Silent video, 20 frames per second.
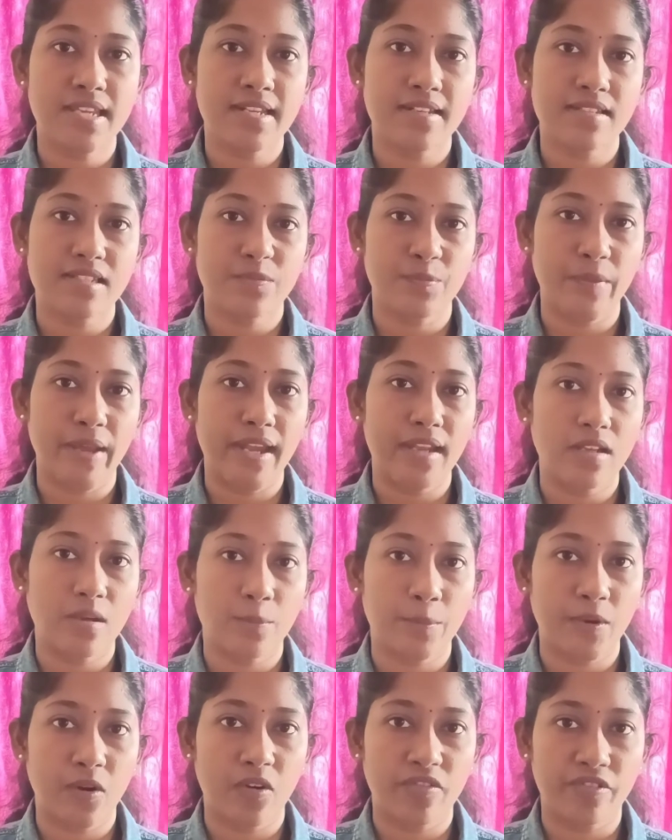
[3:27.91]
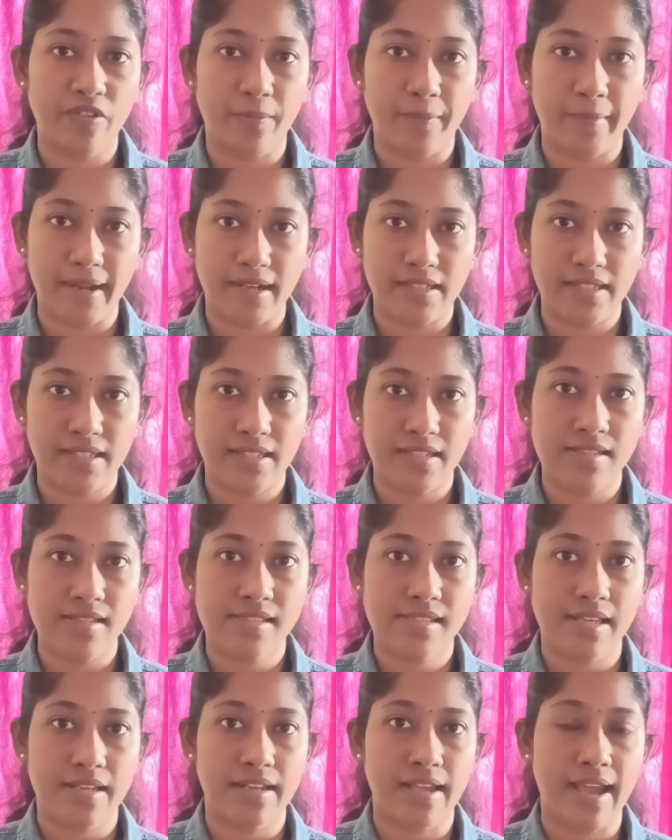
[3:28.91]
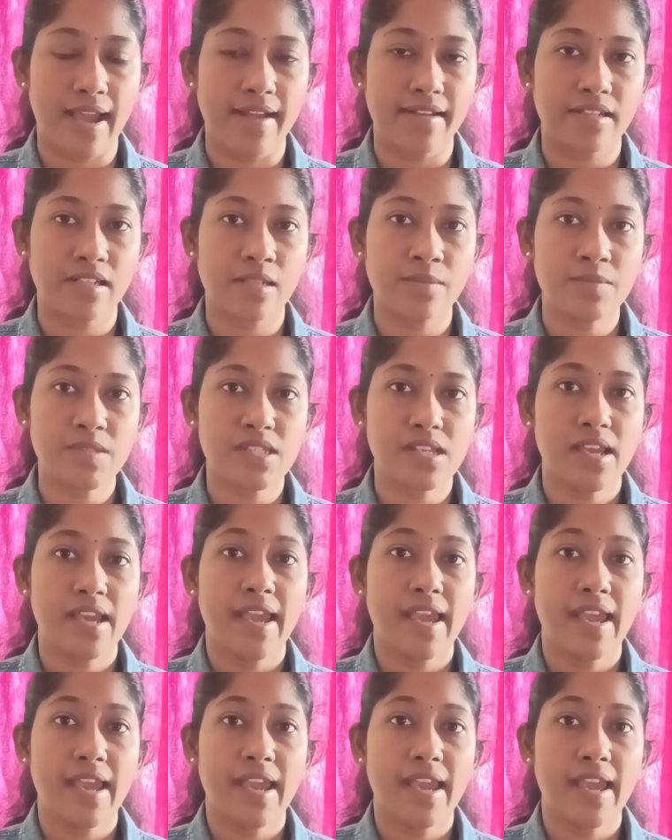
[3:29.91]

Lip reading: it is made up of particles and atoms.